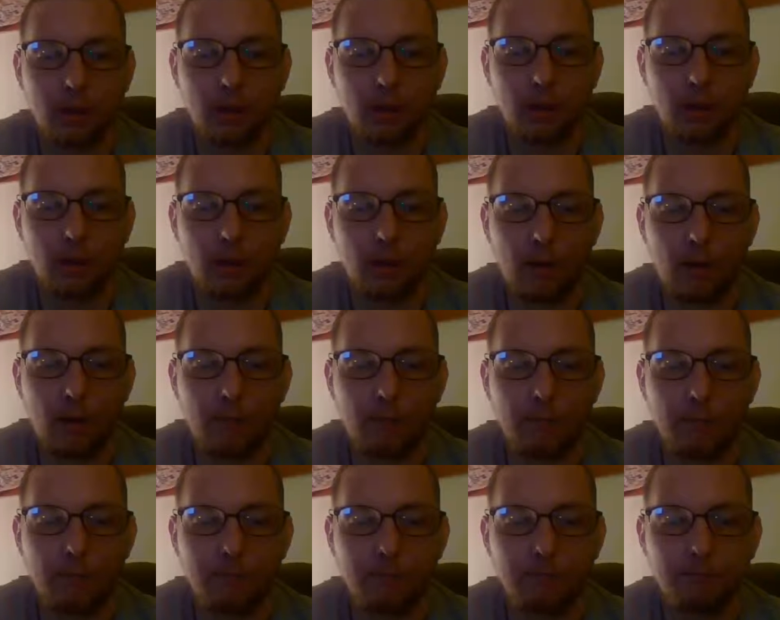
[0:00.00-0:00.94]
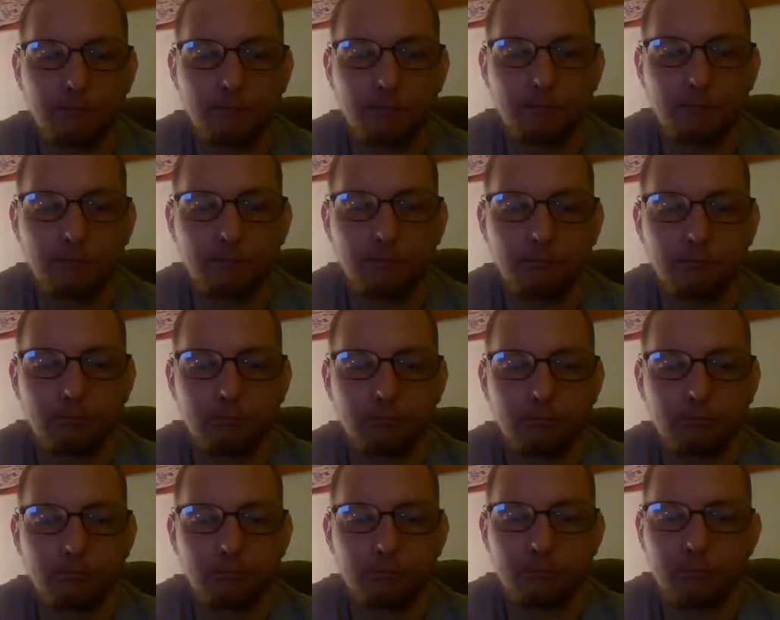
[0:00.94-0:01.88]
Um,
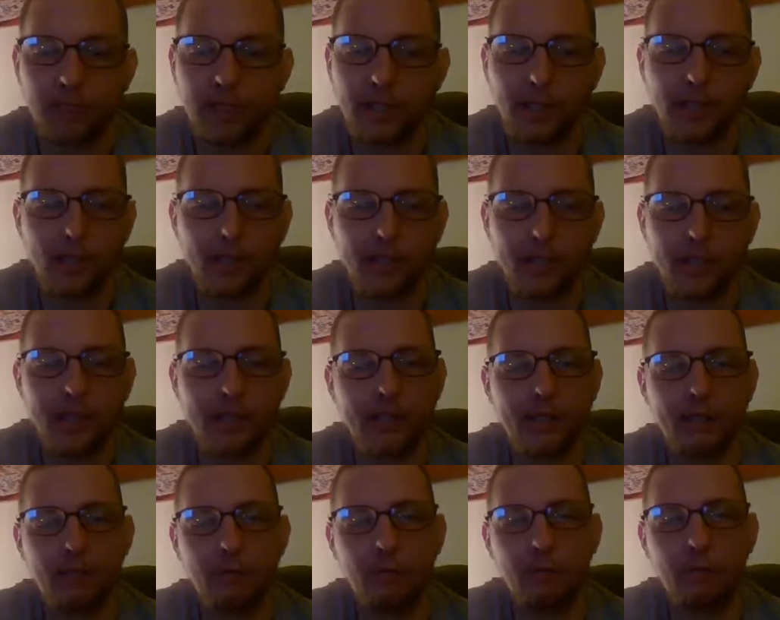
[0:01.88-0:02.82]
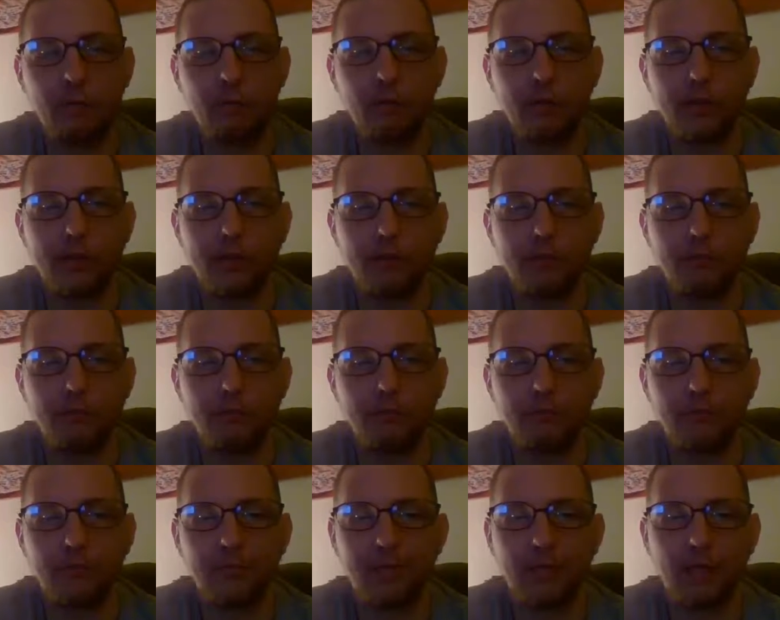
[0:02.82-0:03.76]
man, I can't go him.
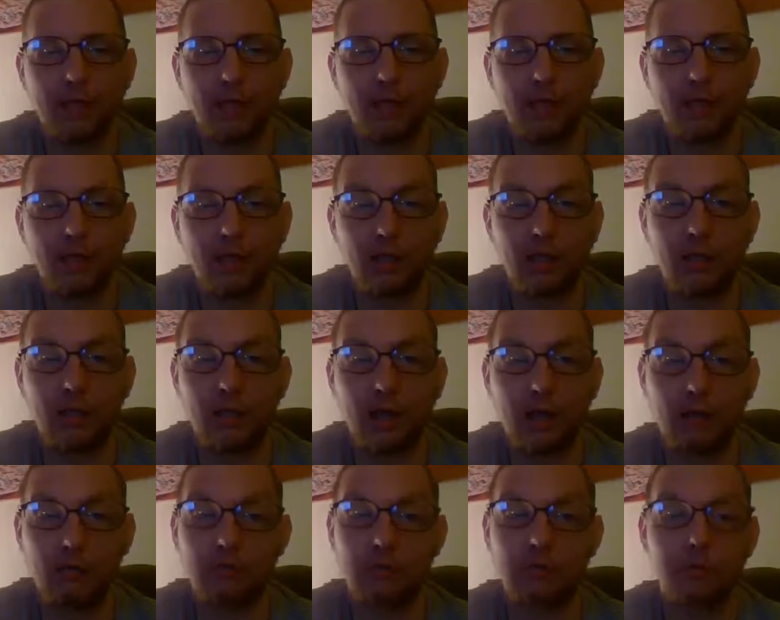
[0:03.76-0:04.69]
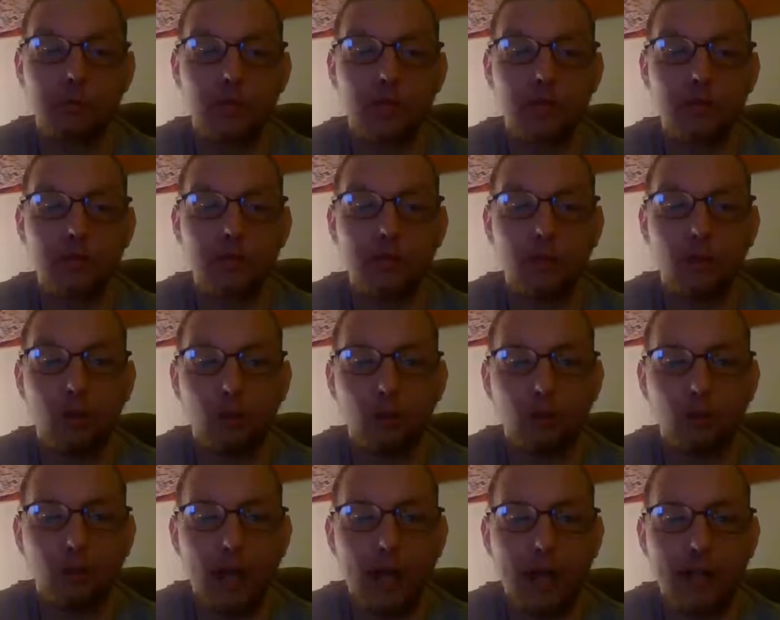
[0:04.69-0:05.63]
I was about to go
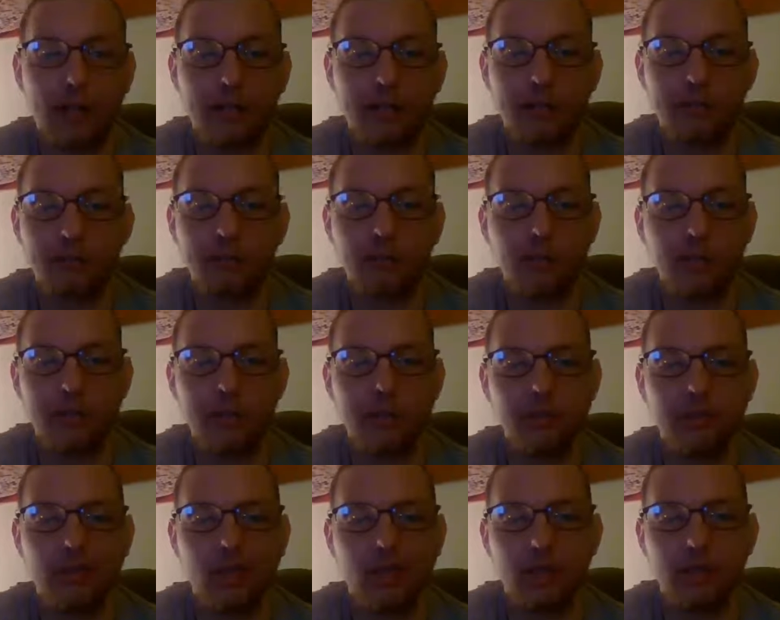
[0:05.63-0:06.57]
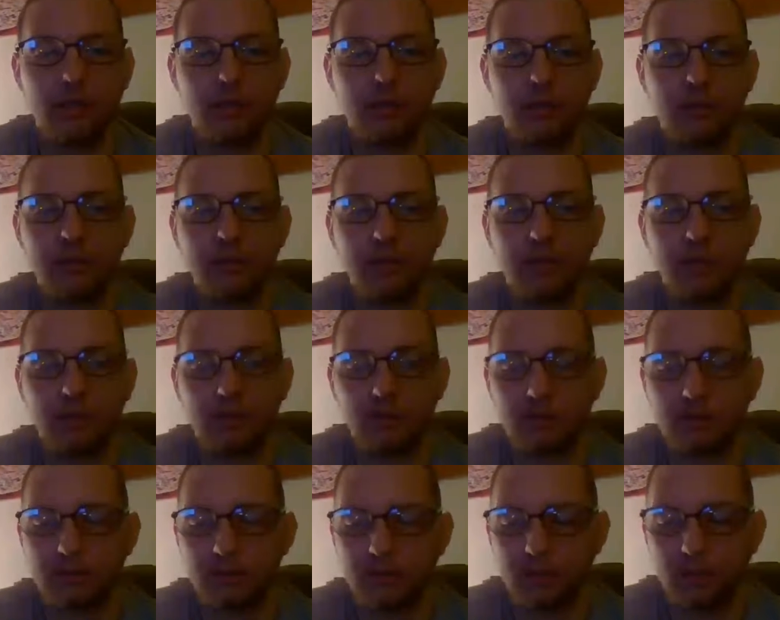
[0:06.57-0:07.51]
Riley, but he's not
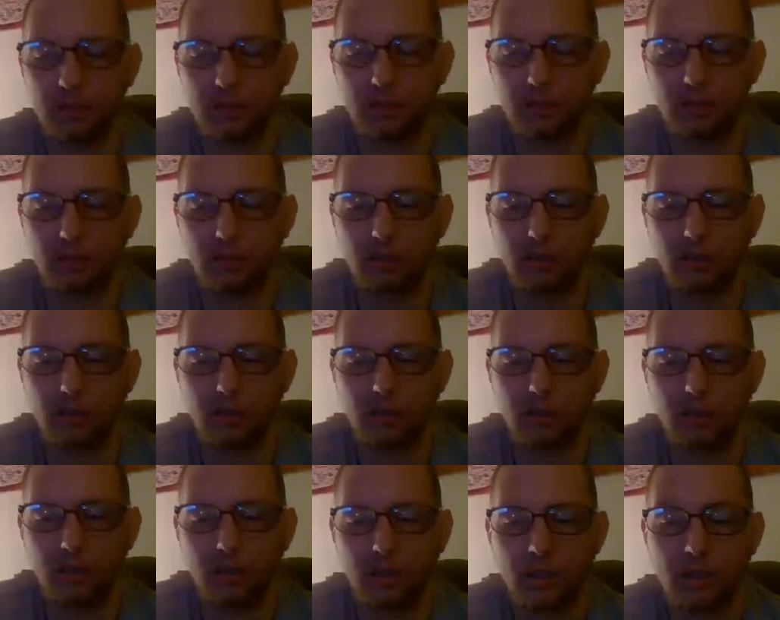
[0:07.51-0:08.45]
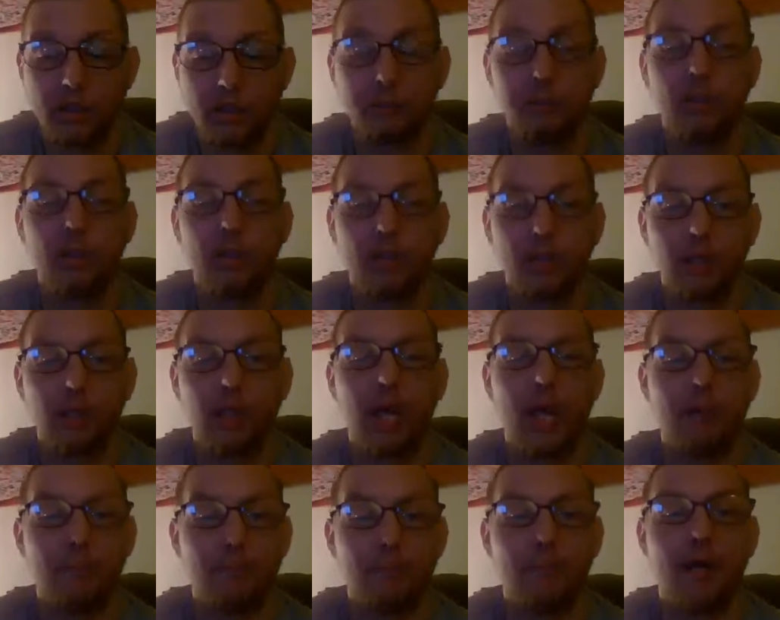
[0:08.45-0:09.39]
the star of the night. He played a
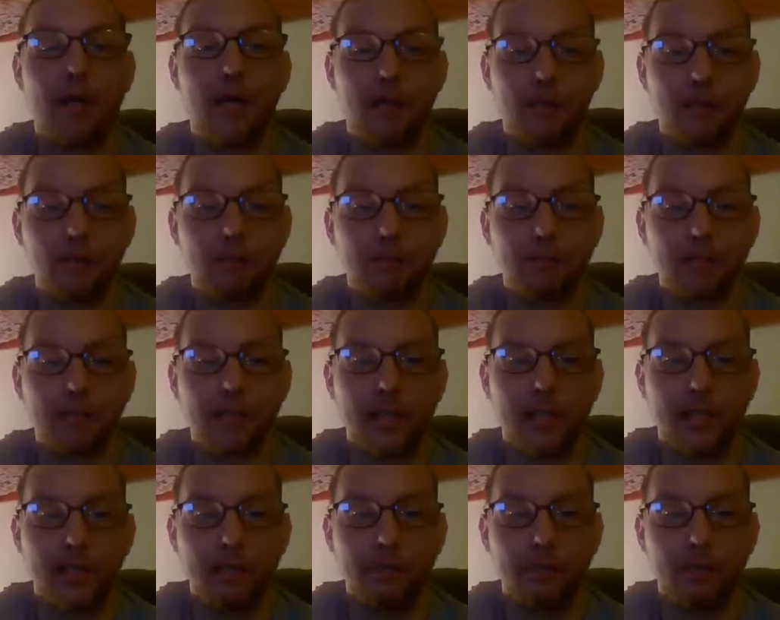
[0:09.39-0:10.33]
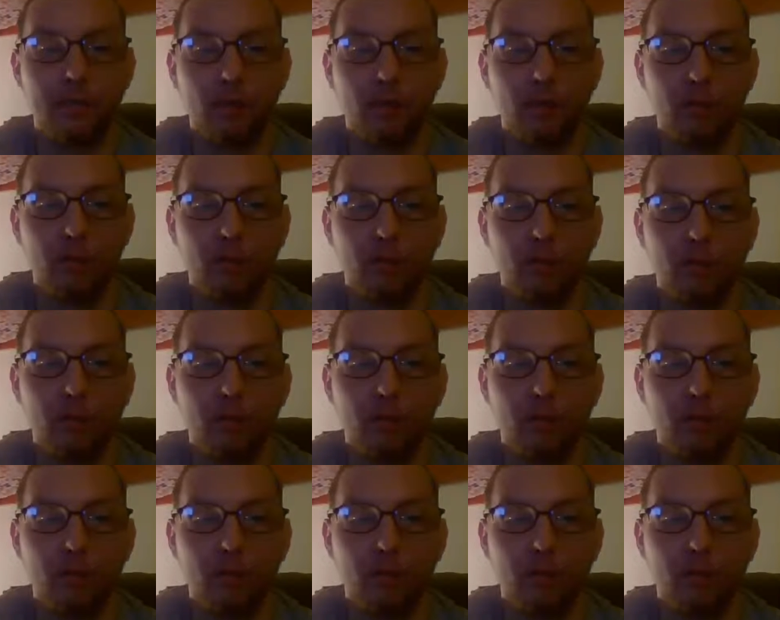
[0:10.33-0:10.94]
lot better of a game though,